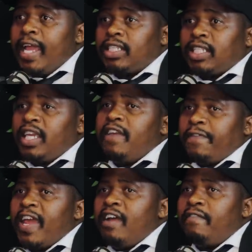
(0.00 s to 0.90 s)
And
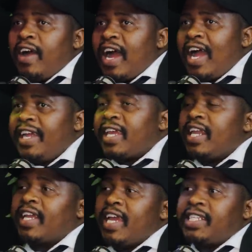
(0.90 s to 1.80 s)
if ever I
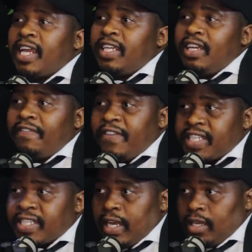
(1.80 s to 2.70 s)
can get an
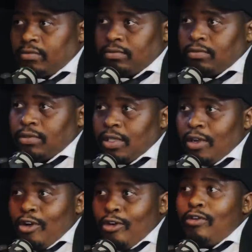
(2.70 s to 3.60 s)
investor
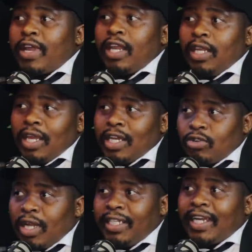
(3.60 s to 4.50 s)
who can
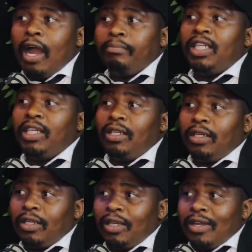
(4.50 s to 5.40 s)
actually come
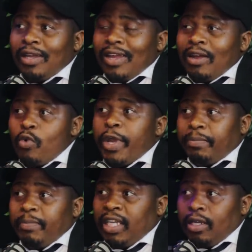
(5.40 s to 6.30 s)
in
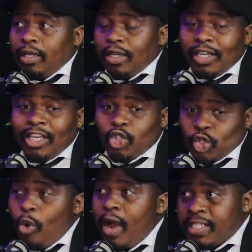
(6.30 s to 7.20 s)
with me
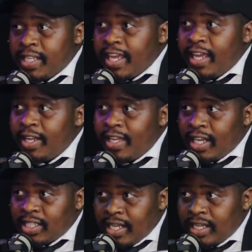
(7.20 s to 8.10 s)
towards the,
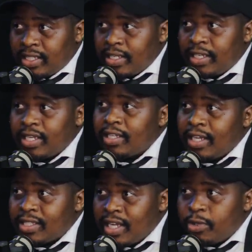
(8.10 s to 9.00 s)
that, that,
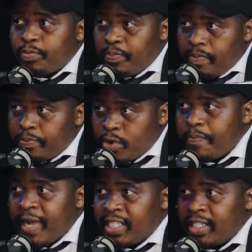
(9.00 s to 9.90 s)
that, that, that
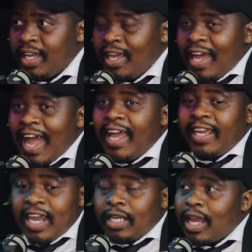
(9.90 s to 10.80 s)
property.
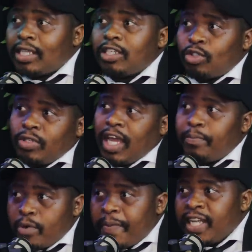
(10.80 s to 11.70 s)
I can get into
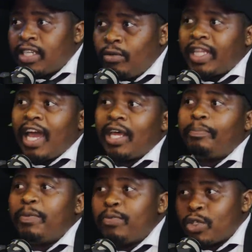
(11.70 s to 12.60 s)
that property with
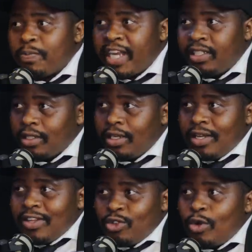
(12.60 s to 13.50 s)
other people's money.
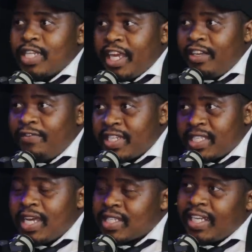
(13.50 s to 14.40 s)
Those are
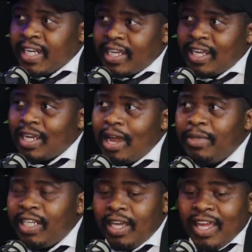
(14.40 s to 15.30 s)
investors that I can
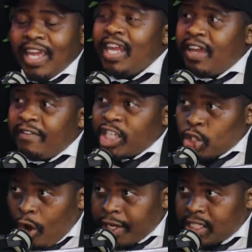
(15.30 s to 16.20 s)
come in and have
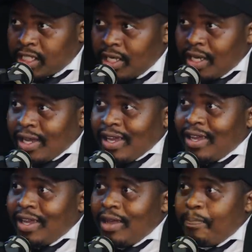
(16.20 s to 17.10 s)
a joint
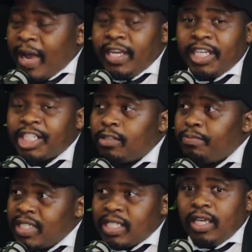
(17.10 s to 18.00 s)
uh,
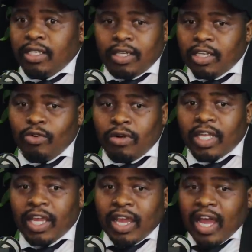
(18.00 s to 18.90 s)
partnership and say,
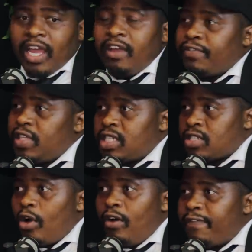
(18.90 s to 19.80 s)
look, I have
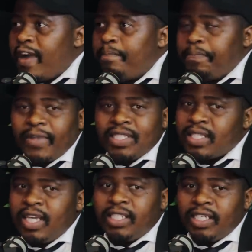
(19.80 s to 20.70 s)
this offer
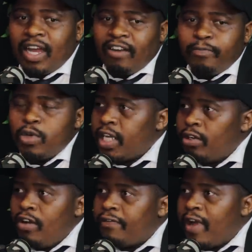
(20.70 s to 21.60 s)
standing. I've
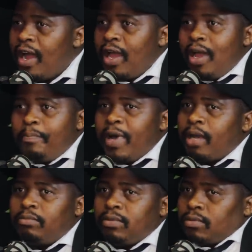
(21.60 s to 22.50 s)
put an offer,
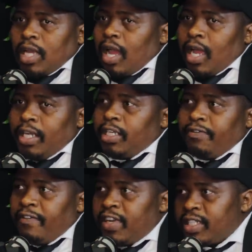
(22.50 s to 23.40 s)
but I'm, I
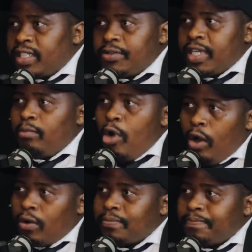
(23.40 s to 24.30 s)
need 500,000
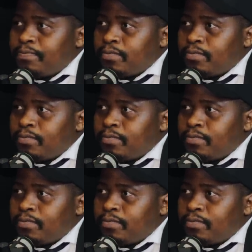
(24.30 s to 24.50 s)
more.